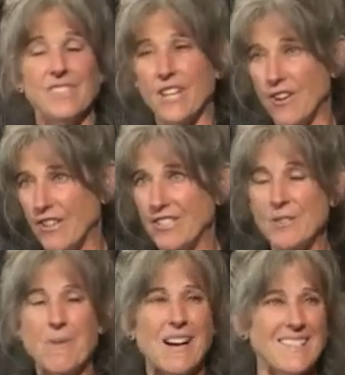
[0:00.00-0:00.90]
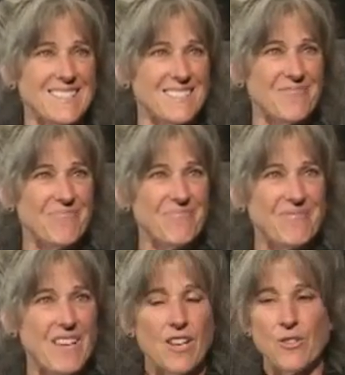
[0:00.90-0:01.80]
Arianespace,
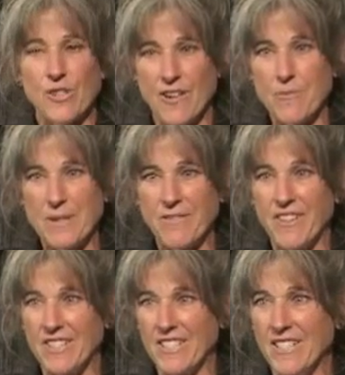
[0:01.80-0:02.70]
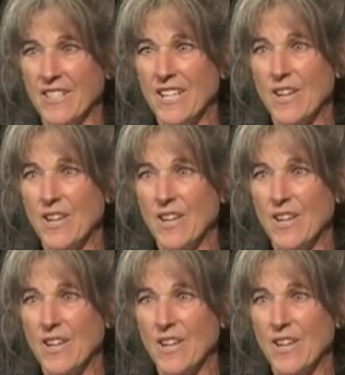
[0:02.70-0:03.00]
other government-funded